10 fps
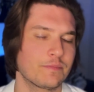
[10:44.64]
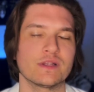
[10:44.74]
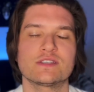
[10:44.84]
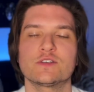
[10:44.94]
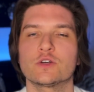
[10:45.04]
but
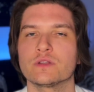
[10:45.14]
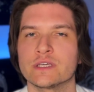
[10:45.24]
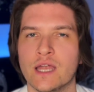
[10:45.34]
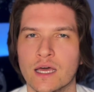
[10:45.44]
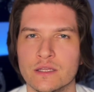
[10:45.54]
certainly
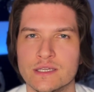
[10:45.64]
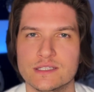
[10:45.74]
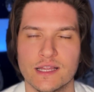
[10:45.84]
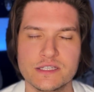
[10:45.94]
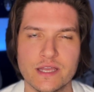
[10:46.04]
not least,
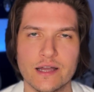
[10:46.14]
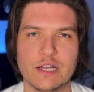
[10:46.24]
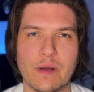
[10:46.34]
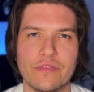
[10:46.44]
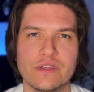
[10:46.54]
let's talk
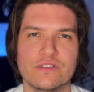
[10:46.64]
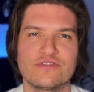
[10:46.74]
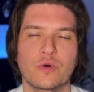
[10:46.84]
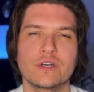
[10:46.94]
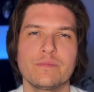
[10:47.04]
about the
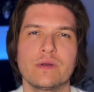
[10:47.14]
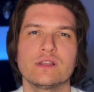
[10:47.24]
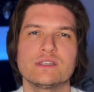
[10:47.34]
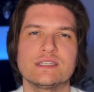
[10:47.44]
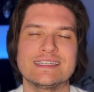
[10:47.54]

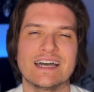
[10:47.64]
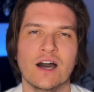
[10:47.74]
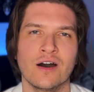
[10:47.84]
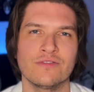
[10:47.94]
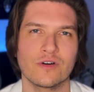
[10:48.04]
affordability
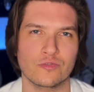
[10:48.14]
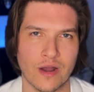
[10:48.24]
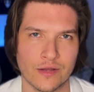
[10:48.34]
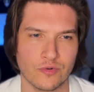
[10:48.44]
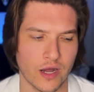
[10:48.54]
of
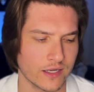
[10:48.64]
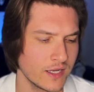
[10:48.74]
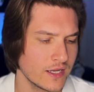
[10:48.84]
Round Rock.